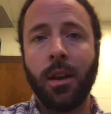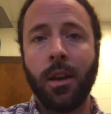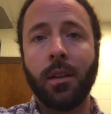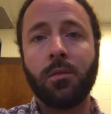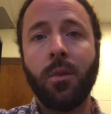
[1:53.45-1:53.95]

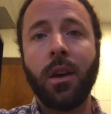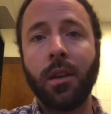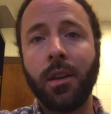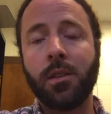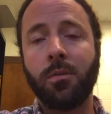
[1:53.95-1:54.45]
As well,
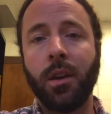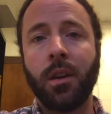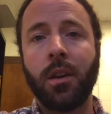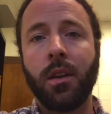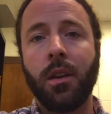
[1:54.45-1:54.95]
each
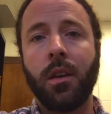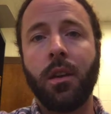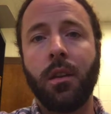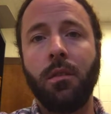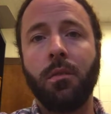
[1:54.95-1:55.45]
week,
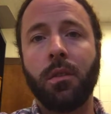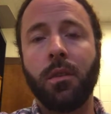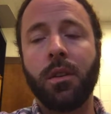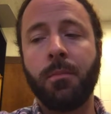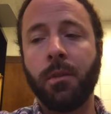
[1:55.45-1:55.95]
you are
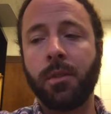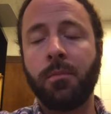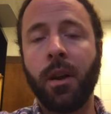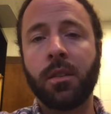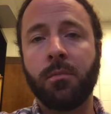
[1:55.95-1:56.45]
going to be
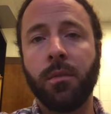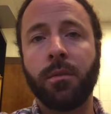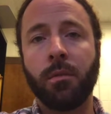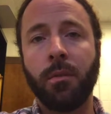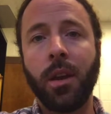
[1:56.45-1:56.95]
responsible
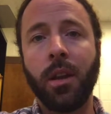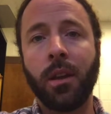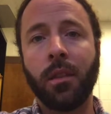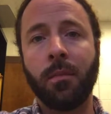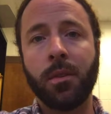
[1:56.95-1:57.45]
for
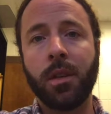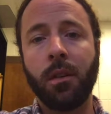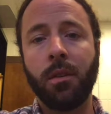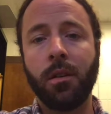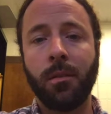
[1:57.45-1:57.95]
reading the
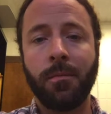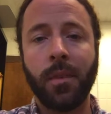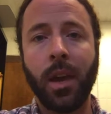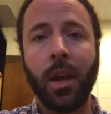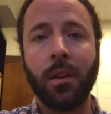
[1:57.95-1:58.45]
material
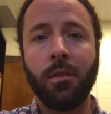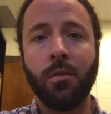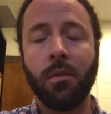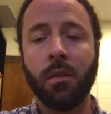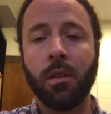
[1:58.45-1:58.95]
and
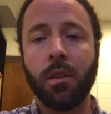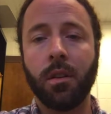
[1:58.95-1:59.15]
or